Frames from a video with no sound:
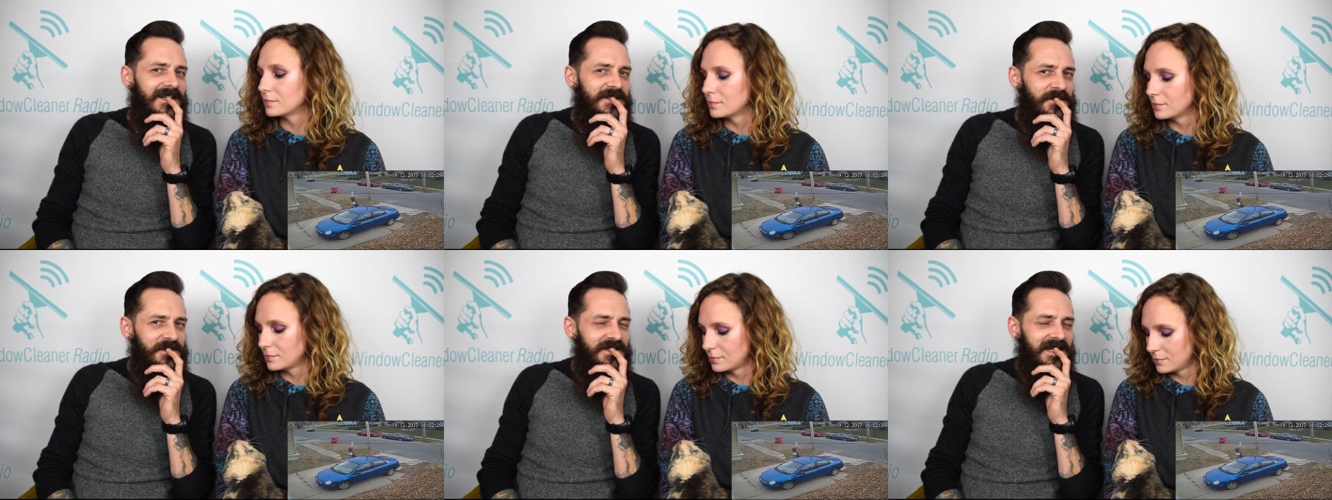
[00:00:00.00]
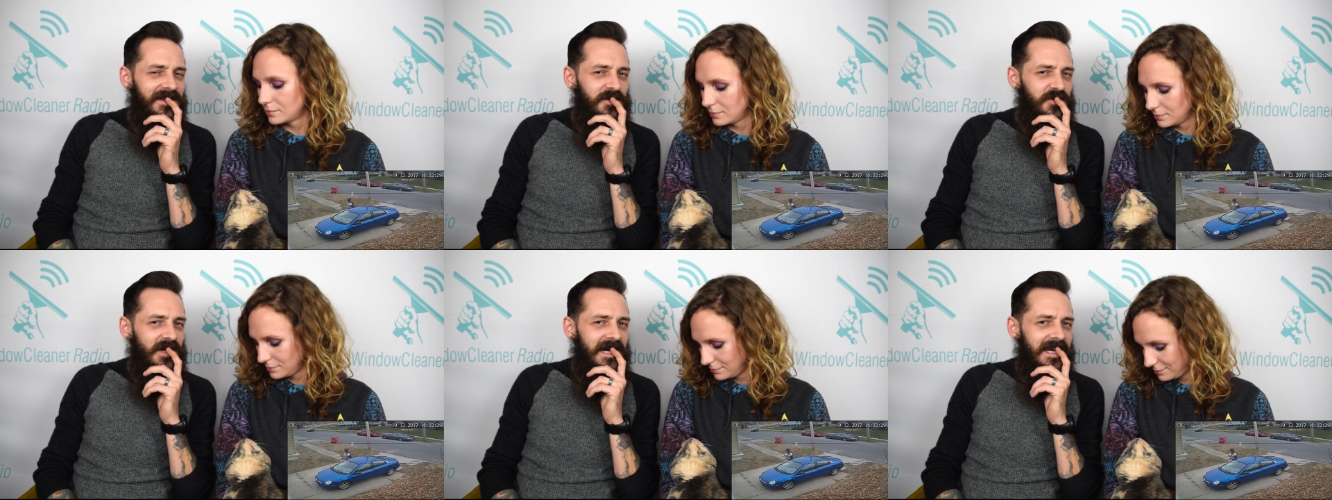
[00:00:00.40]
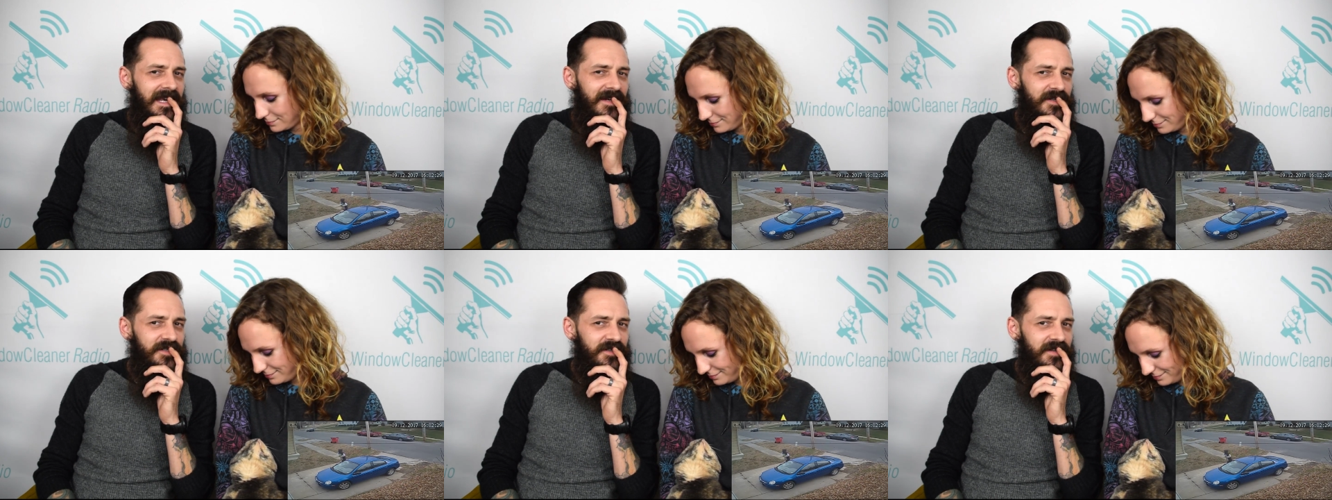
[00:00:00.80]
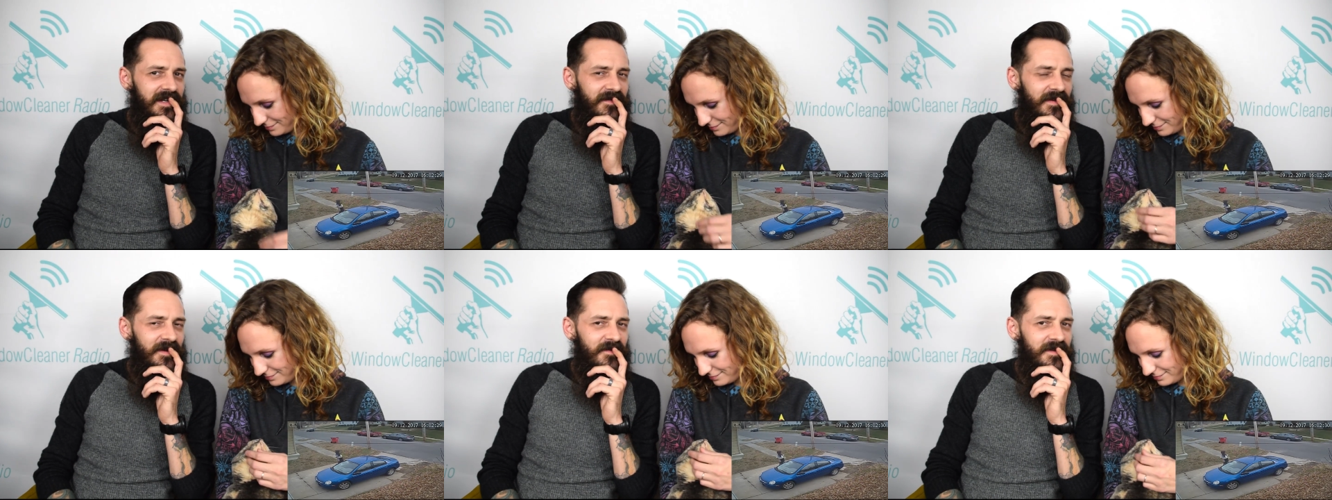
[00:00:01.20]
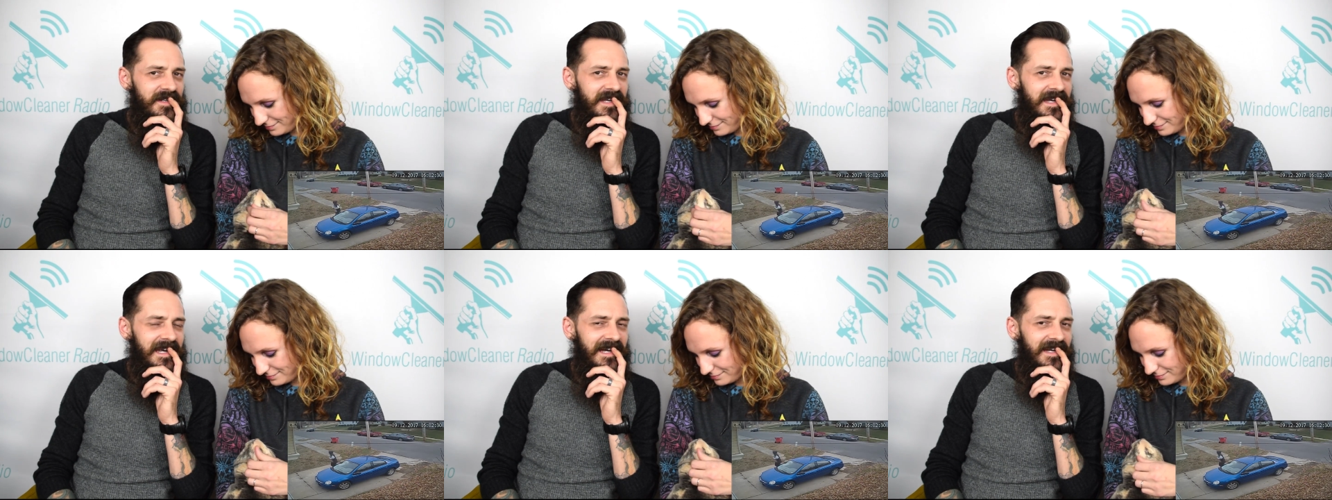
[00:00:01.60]
Speaker 1: So we checked the tracking, and sure enough, it
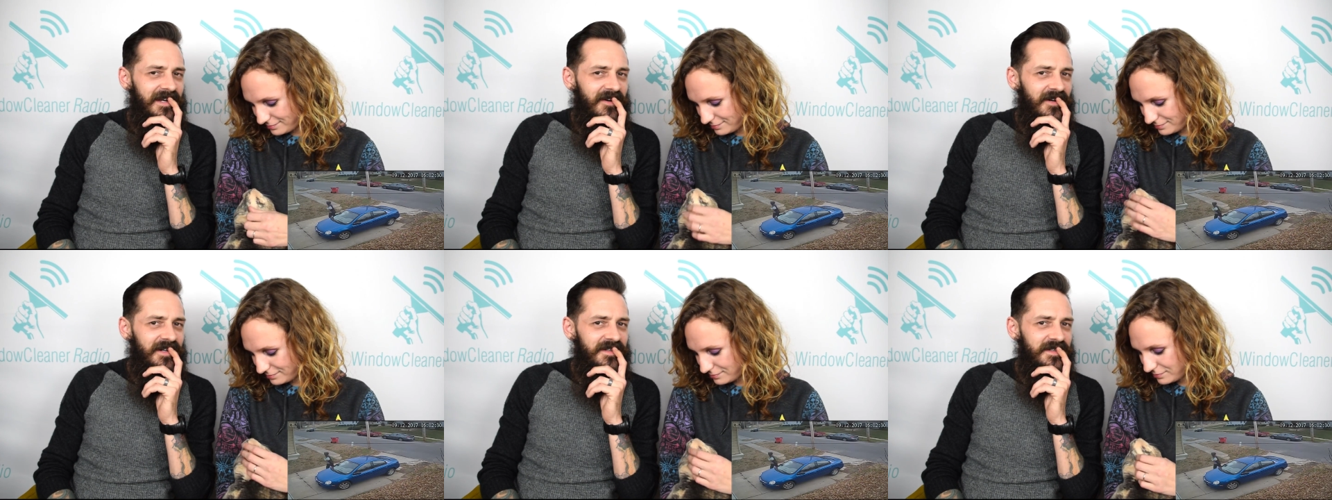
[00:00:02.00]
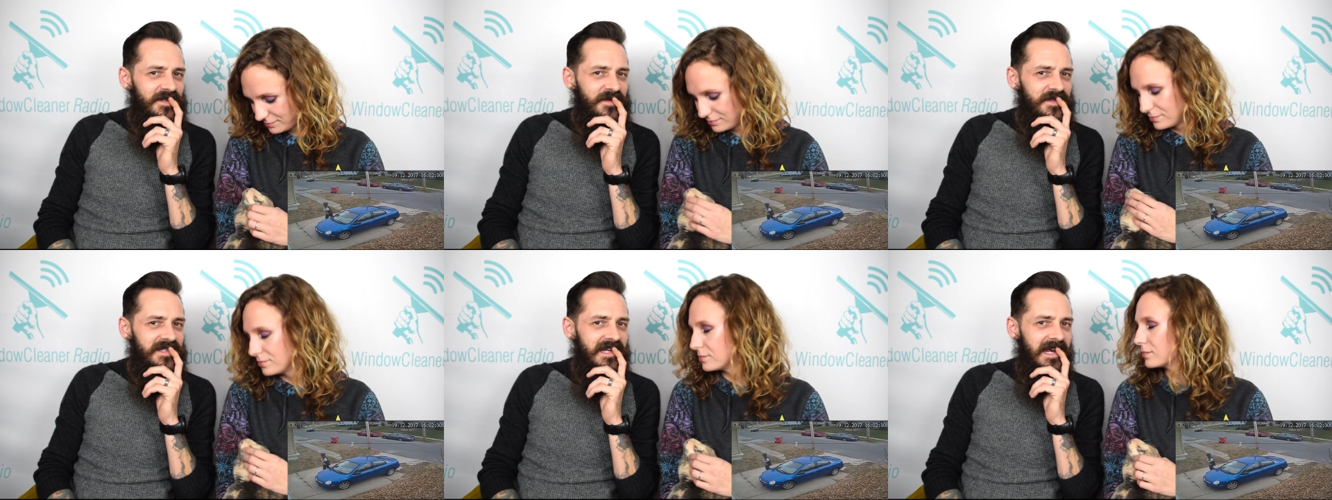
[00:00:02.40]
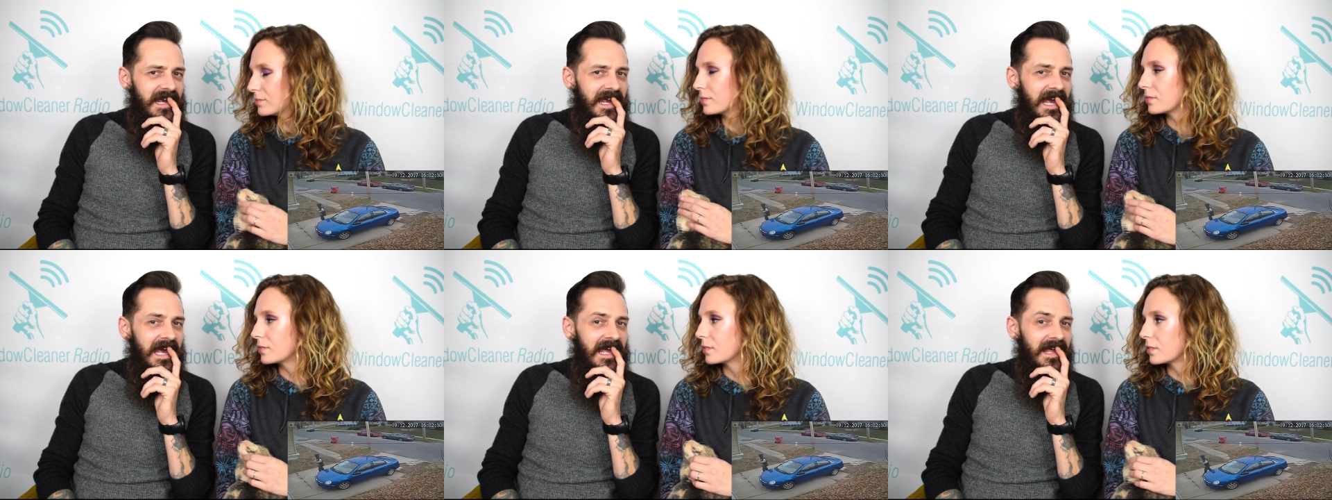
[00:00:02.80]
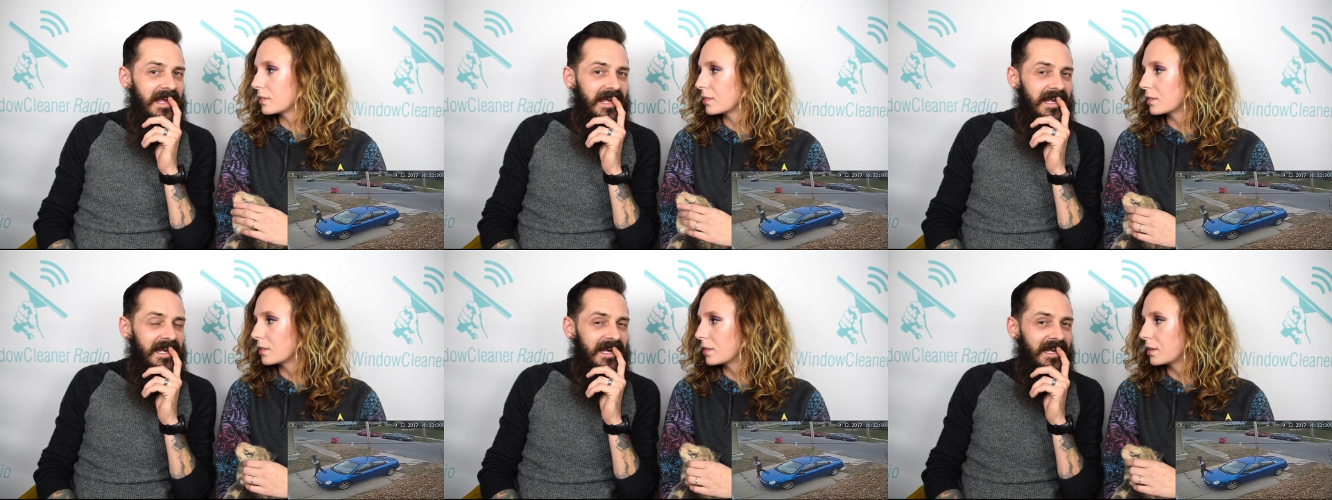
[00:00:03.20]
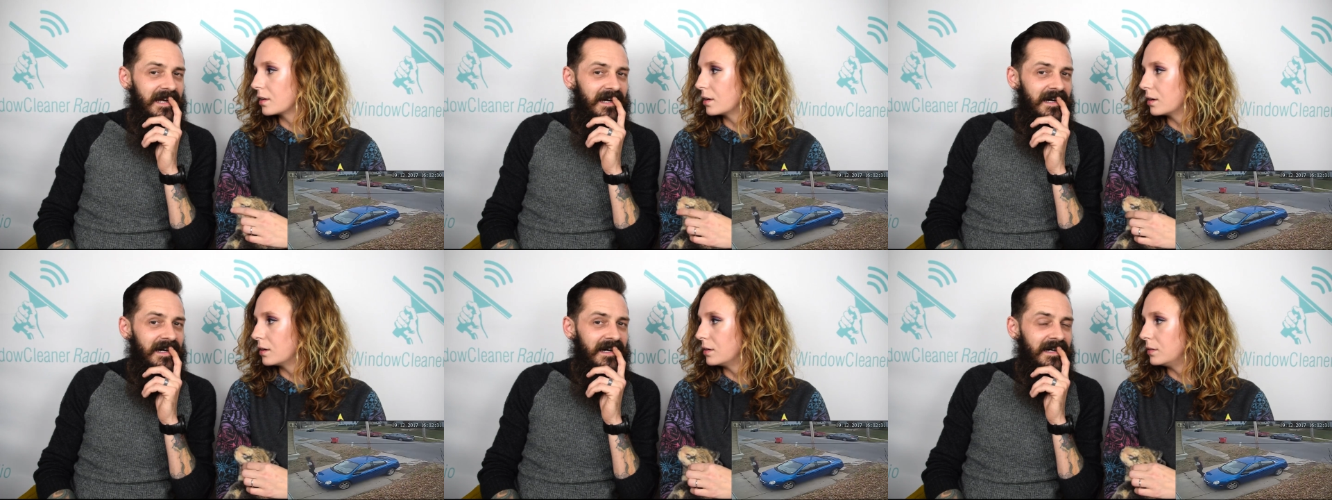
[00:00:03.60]
it got here on Tuesday, and
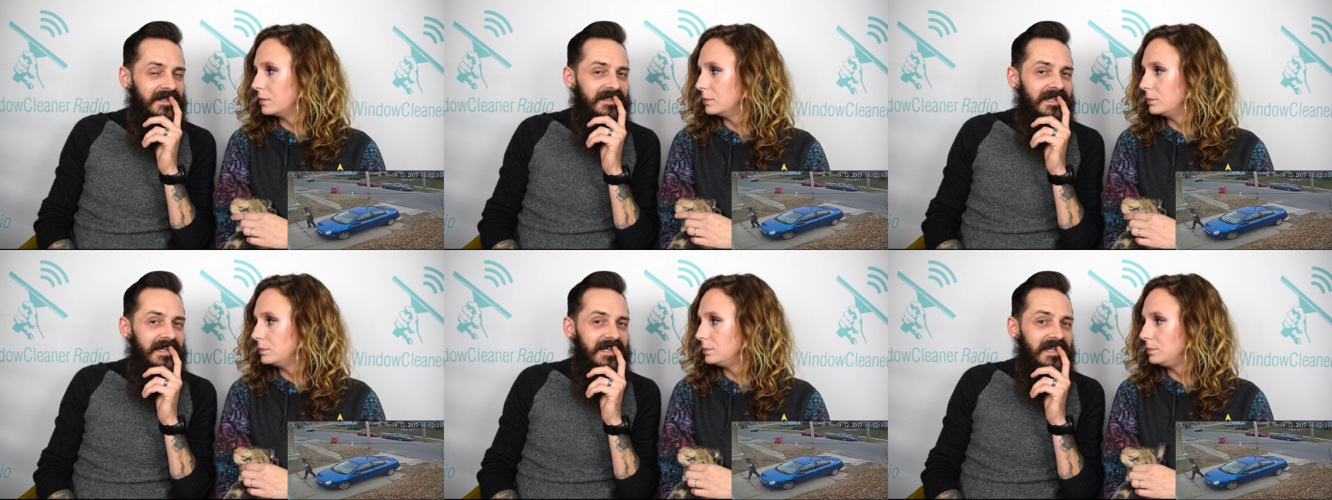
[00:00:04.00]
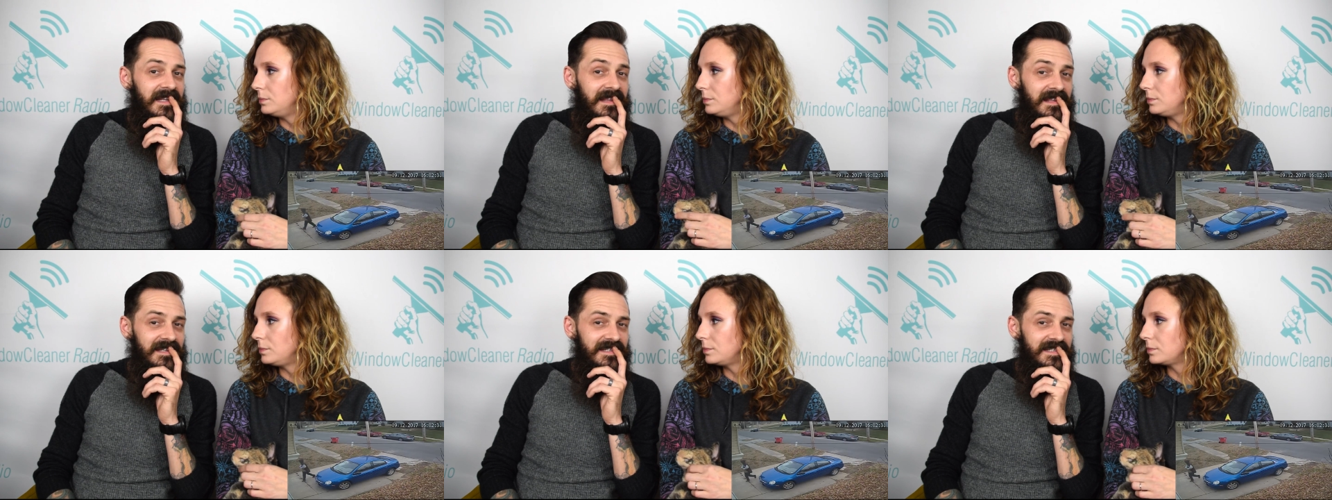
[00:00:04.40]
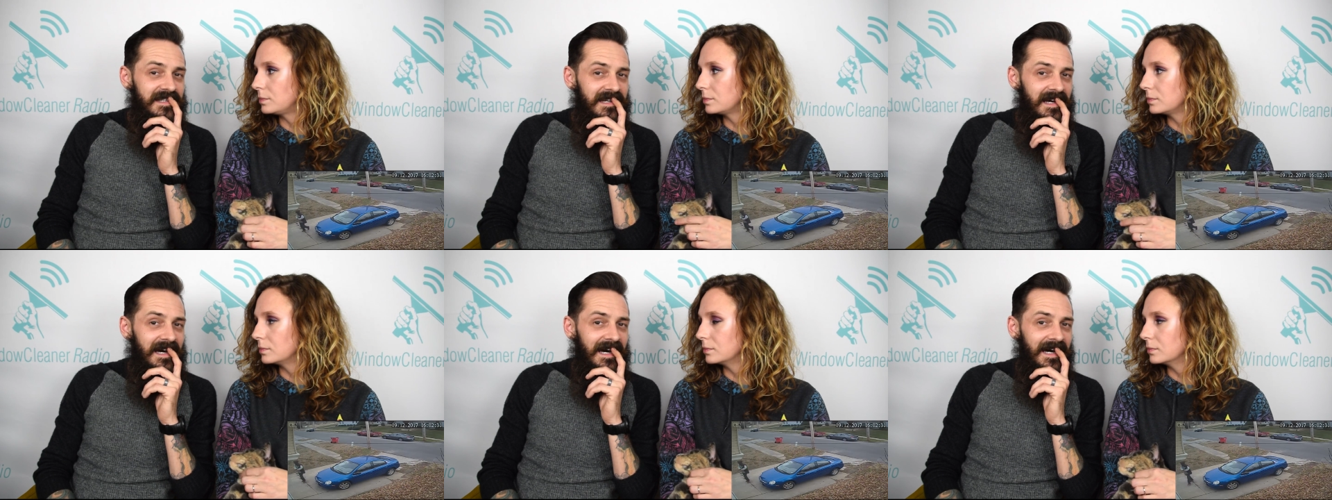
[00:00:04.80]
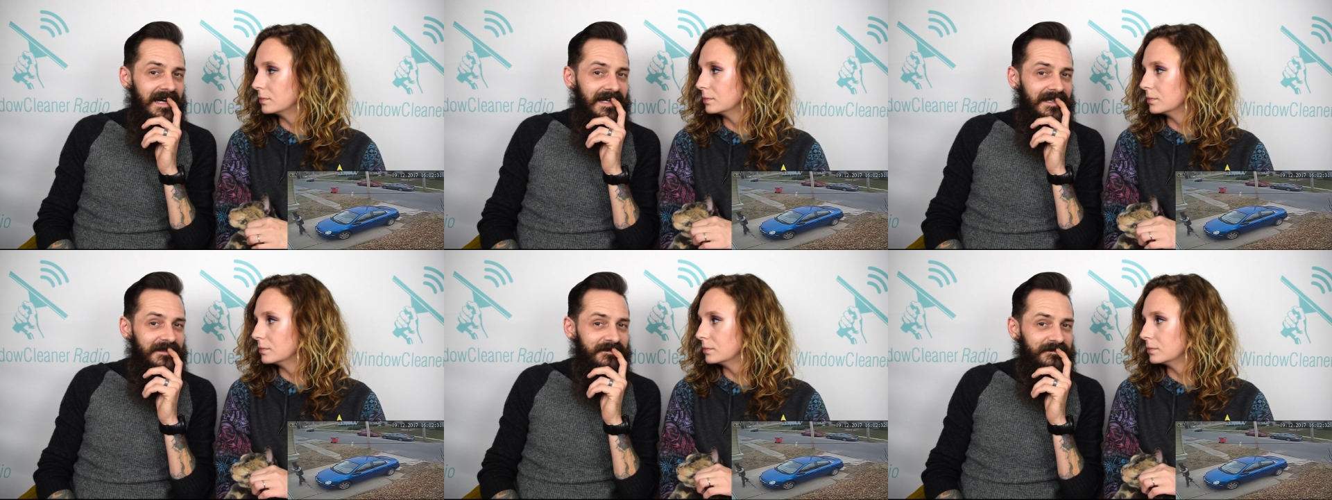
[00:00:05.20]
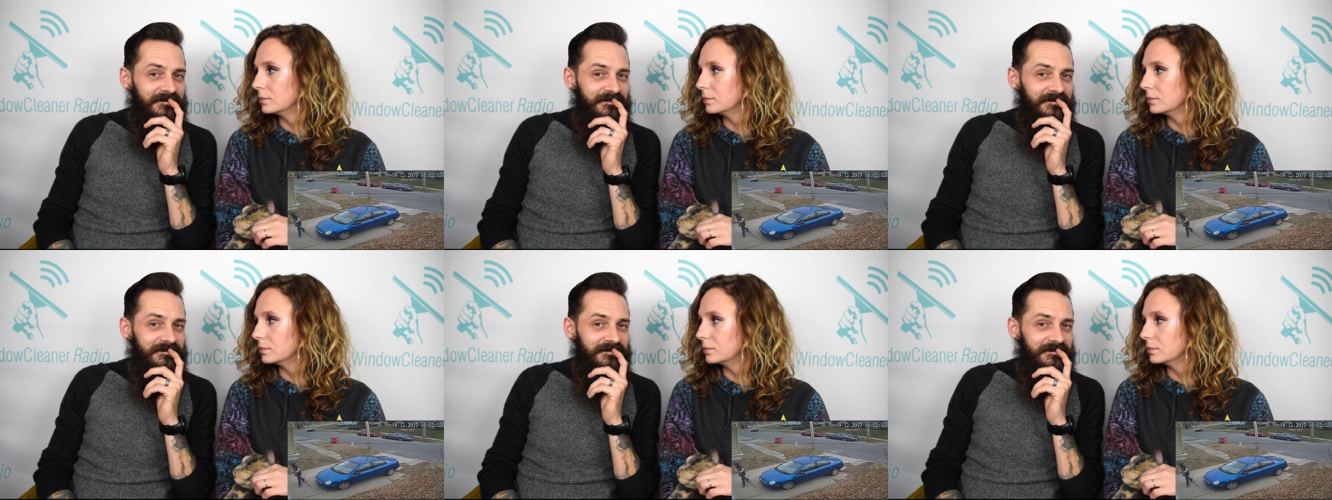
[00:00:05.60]
uh, this guy